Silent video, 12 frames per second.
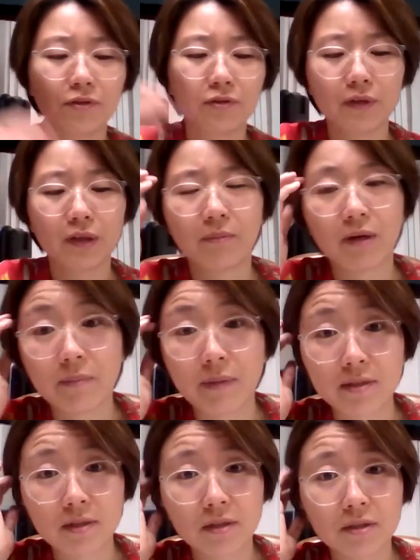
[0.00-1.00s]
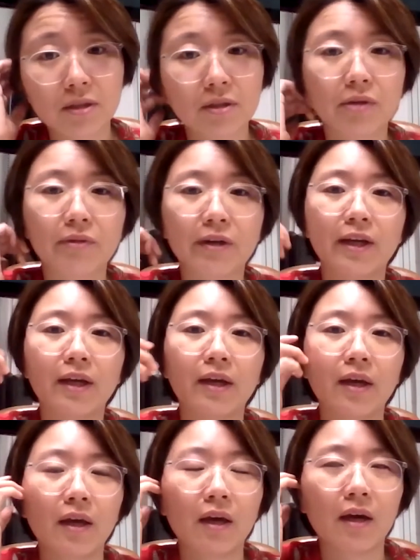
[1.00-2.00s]
doing my master's degree
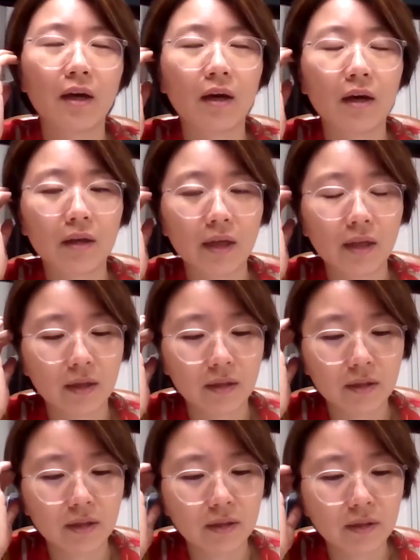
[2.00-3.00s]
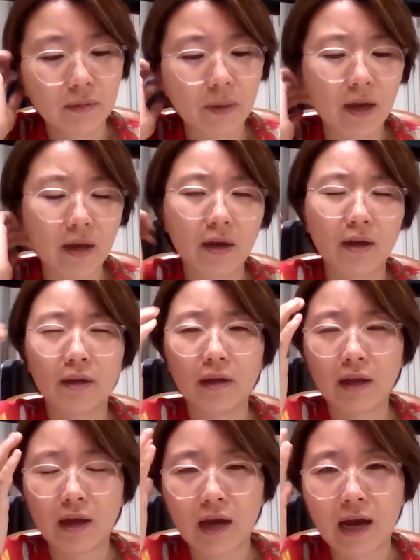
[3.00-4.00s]
in London,
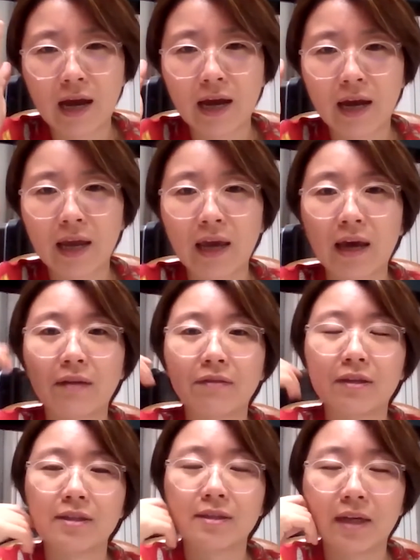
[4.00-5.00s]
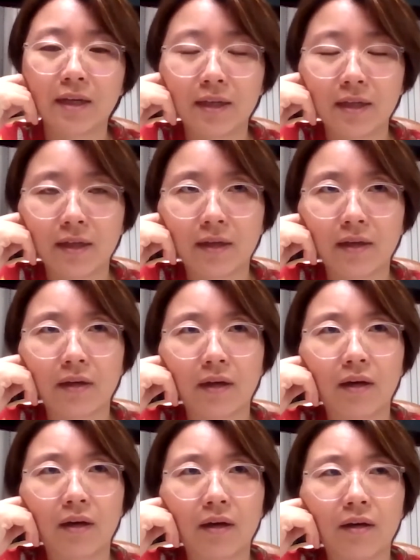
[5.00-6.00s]
and I had this idea
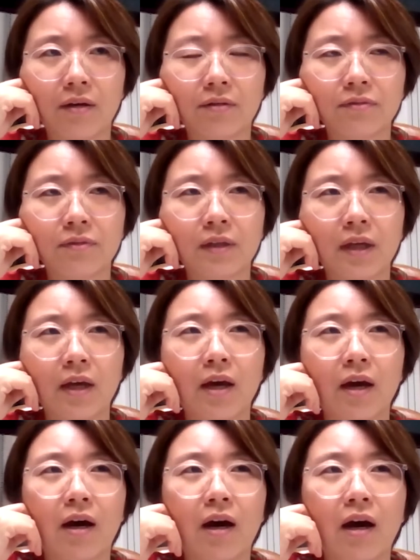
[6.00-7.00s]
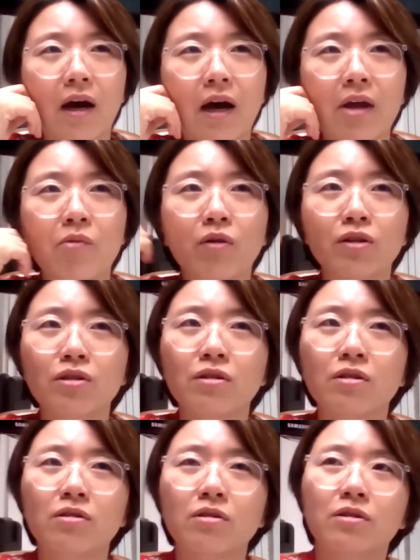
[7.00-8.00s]
of I want
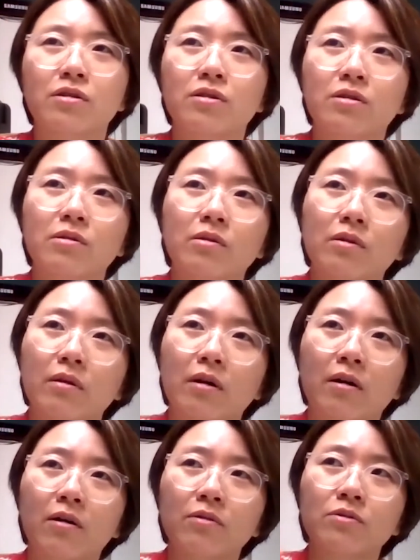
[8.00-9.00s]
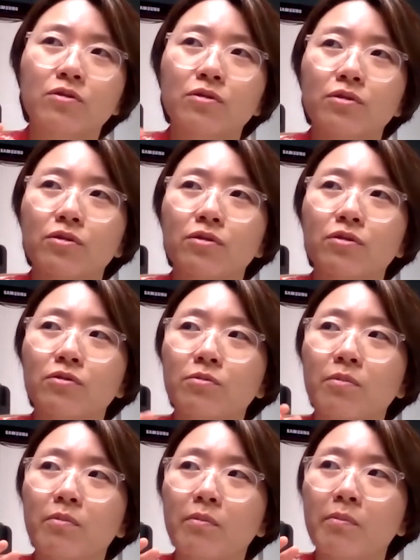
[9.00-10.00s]

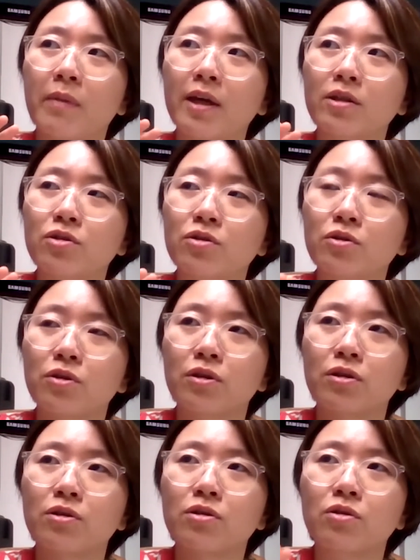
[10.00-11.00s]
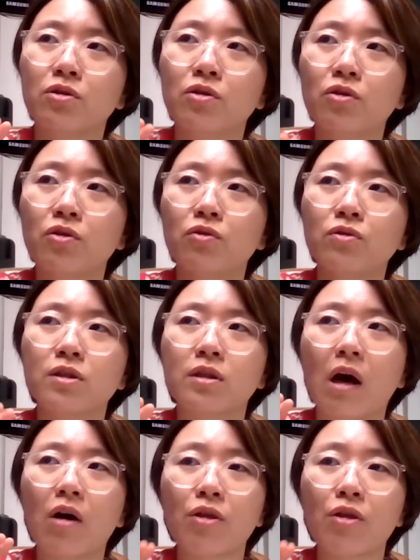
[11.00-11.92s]
to make students use